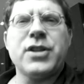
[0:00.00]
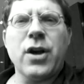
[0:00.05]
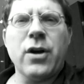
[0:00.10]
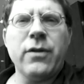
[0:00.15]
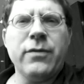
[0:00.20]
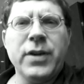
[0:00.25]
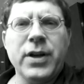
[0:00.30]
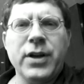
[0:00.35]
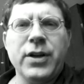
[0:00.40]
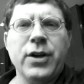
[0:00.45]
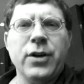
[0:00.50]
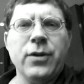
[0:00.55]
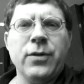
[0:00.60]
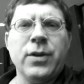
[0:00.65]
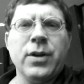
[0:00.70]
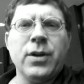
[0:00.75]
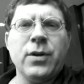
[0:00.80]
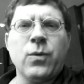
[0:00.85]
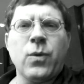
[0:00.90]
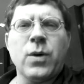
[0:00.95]
the Soviet
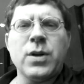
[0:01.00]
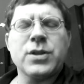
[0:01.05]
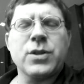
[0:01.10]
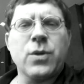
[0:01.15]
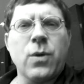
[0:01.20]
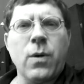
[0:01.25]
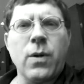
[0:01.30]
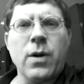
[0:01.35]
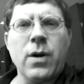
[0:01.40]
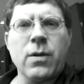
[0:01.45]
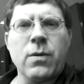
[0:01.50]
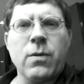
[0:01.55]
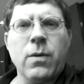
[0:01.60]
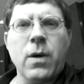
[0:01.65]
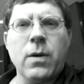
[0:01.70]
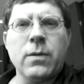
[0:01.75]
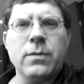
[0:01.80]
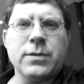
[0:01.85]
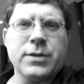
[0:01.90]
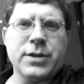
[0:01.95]
Union was quote
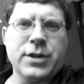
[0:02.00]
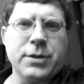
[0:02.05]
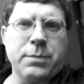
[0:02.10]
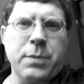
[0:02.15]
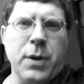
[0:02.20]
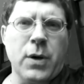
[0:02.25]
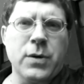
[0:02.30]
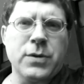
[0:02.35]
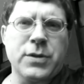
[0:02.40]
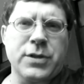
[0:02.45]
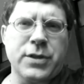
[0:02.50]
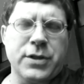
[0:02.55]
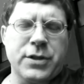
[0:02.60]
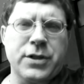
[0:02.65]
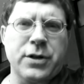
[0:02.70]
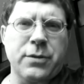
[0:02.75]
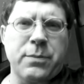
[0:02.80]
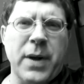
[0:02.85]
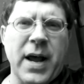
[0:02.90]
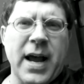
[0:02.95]
unquote
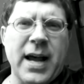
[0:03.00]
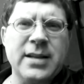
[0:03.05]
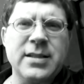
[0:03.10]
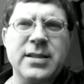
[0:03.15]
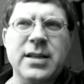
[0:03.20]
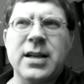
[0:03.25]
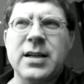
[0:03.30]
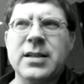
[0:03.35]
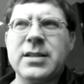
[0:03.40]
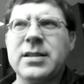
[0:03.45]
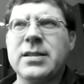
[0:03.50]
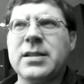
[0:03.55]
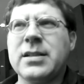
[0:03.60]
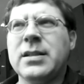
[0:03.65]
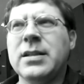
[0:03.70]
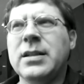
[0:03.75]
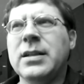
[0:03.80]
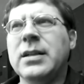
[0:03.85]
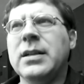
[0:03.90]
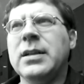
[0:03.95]
supposed to surpass
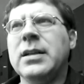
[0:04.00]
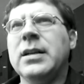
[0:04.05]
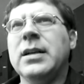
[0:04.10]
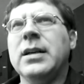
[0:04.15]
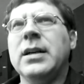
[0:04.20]
us